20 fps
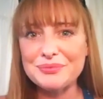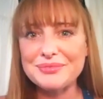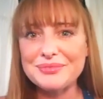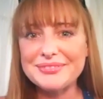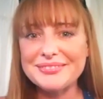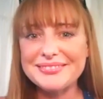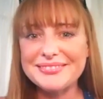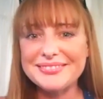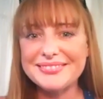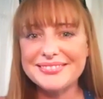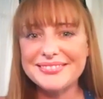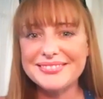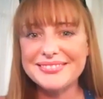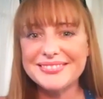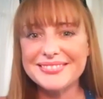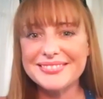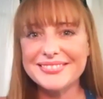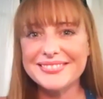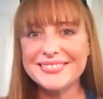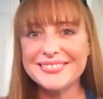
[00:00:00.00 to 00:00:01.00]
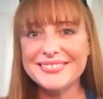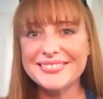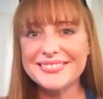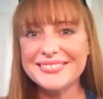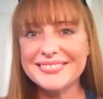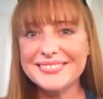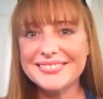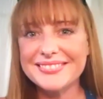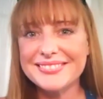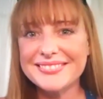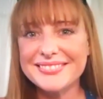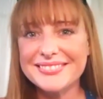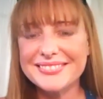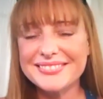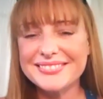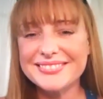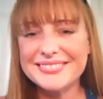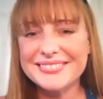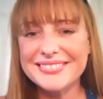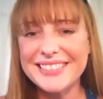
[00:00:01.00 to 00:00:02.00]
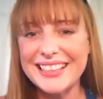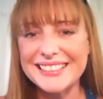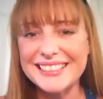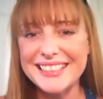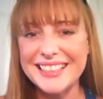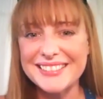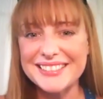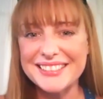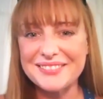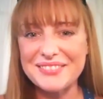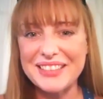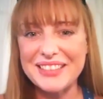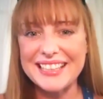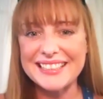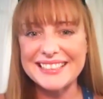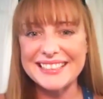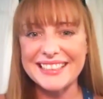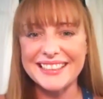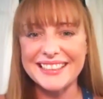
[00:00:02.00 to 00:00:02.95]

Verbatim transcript: A toothpick of rose. Ooh. That sounds amazing.